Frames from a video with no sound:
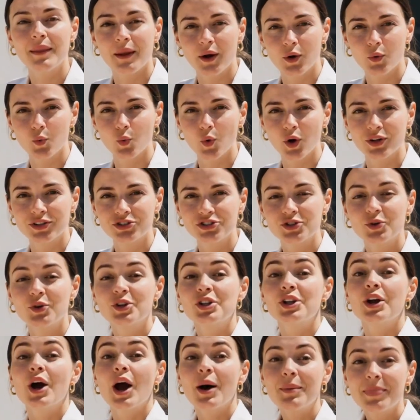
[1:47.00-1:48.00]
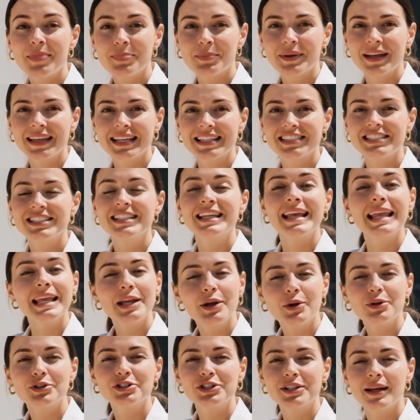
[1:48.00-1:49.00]
Once your sharps bin is
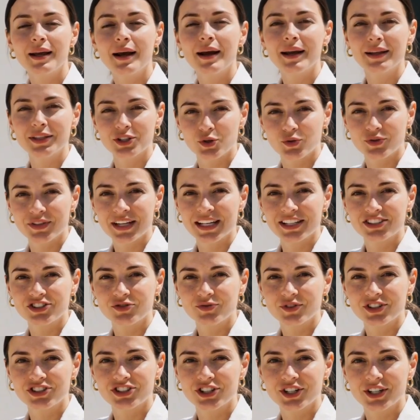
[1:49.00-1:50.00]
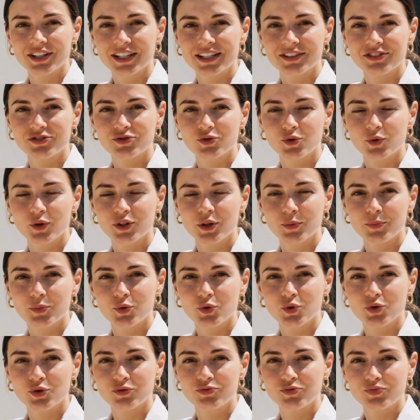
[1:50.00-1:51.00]
sealed, you'll need to return it through an
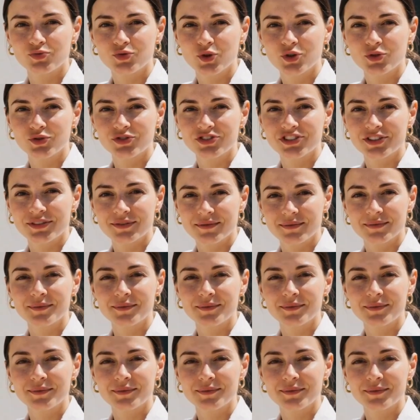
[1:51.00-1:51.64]
approved route.